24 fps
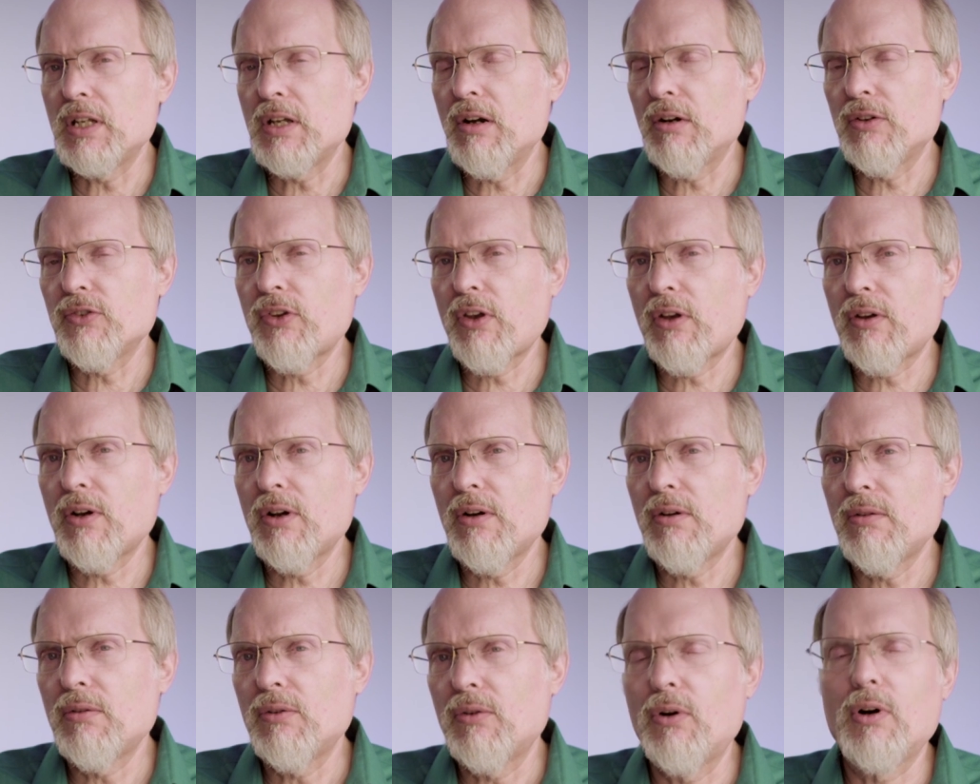years
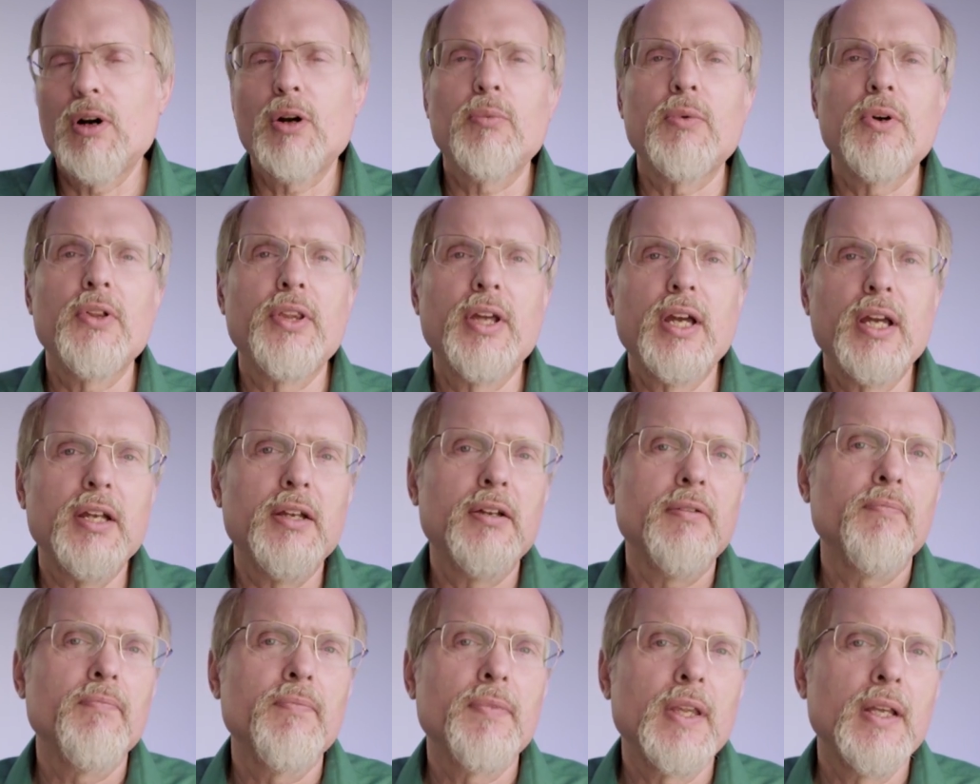ago, or will
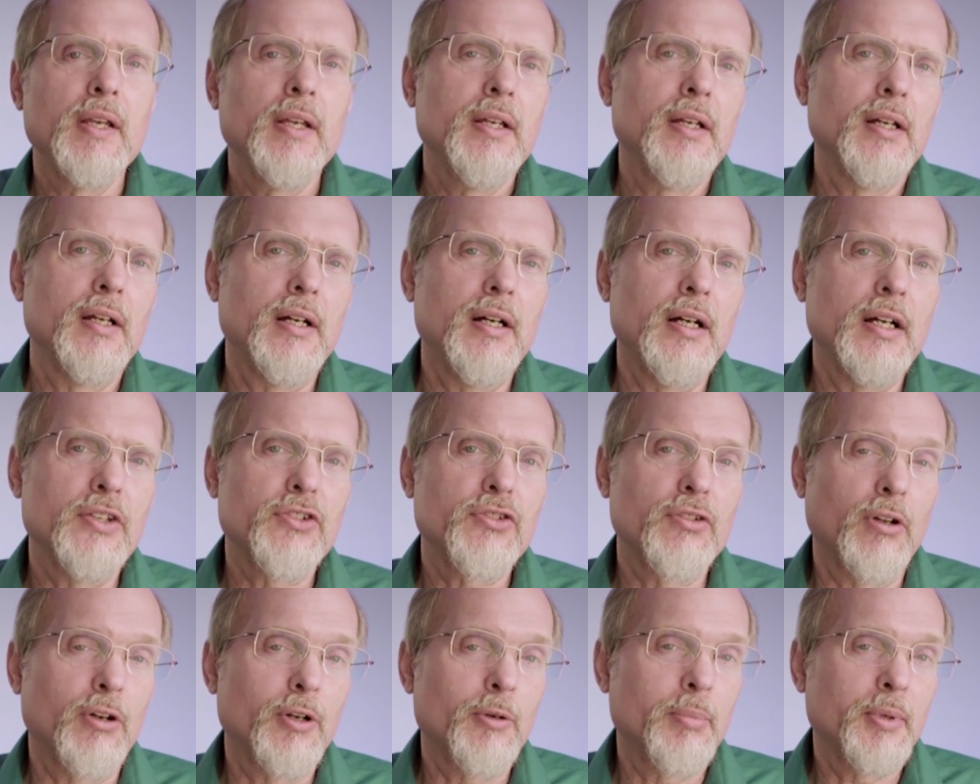they uh,
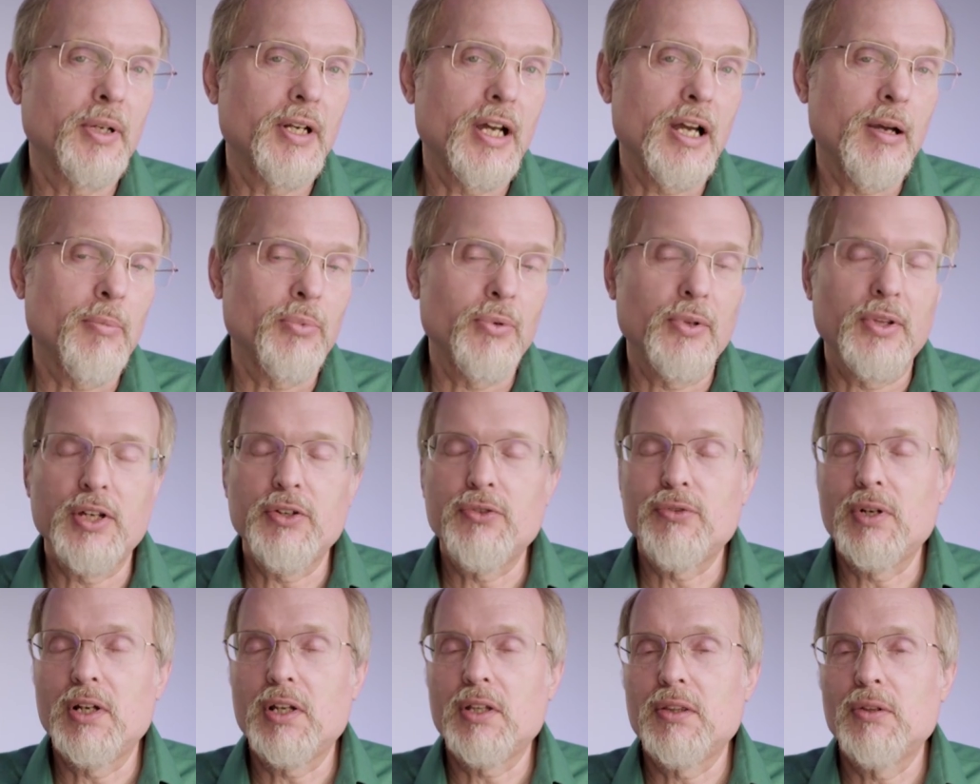slurp it up? Will they
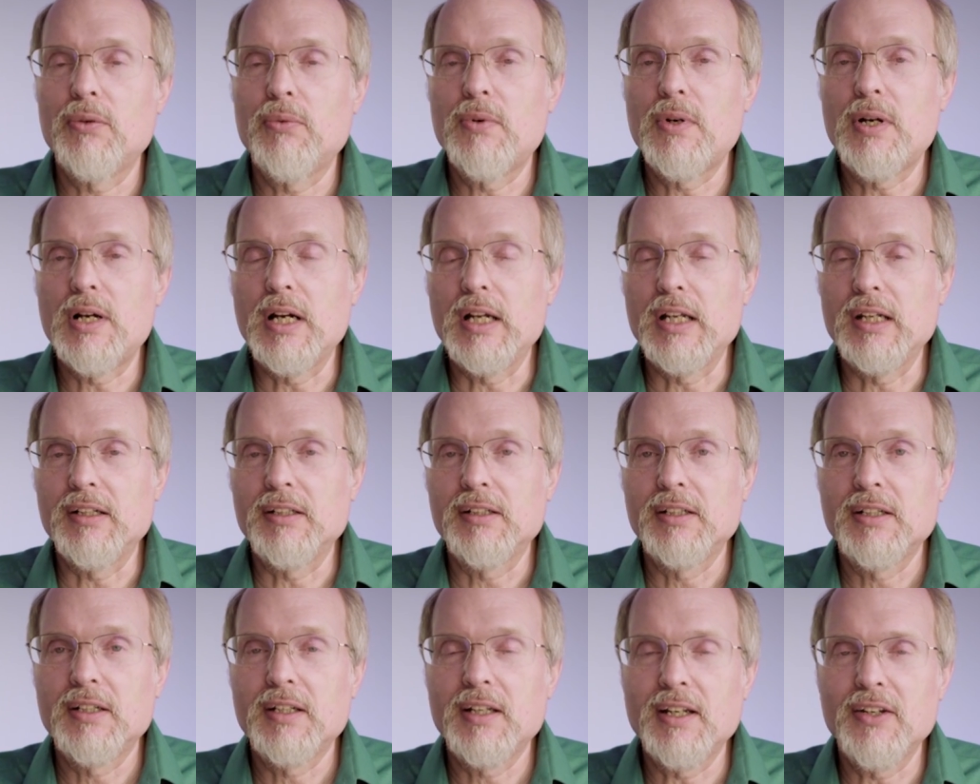drink the wine
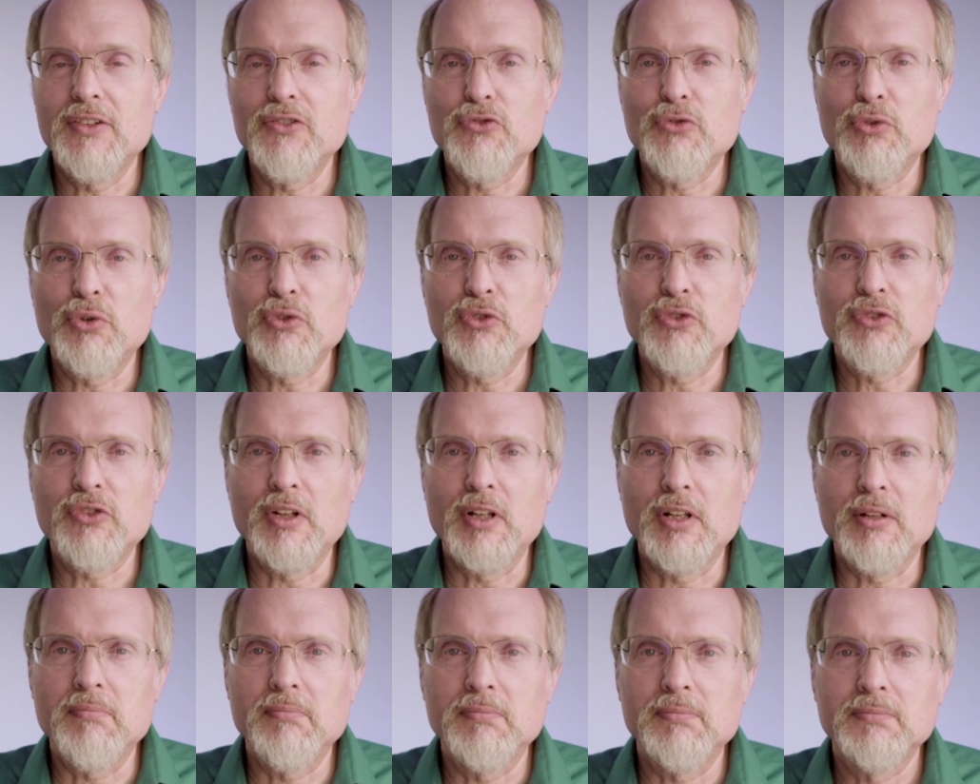in
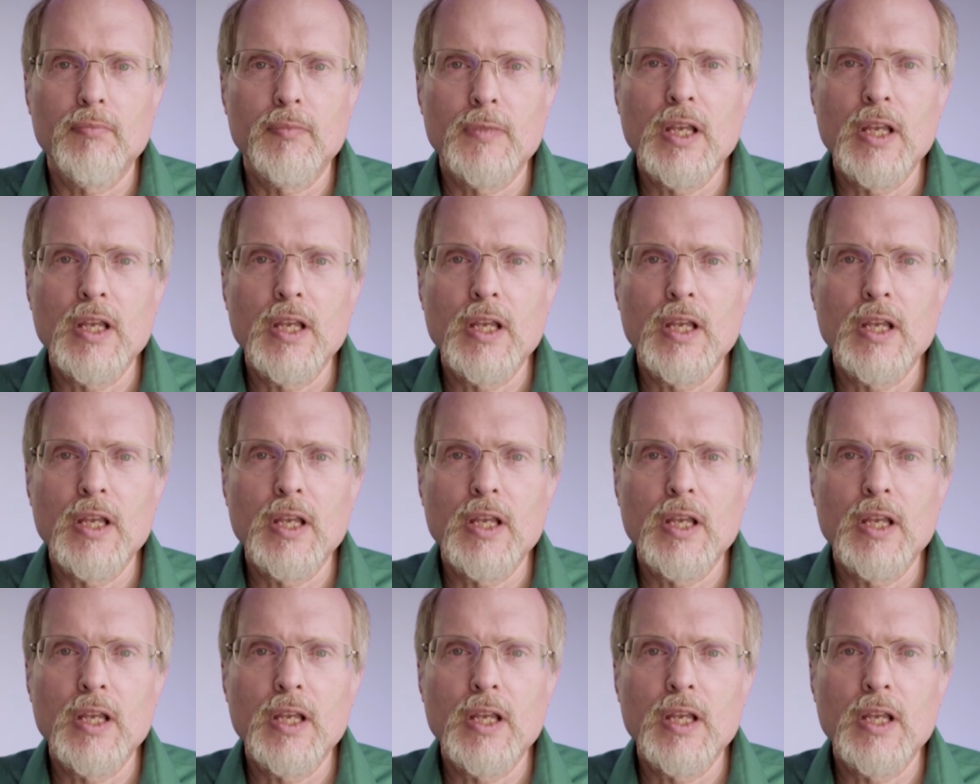Jerusalem?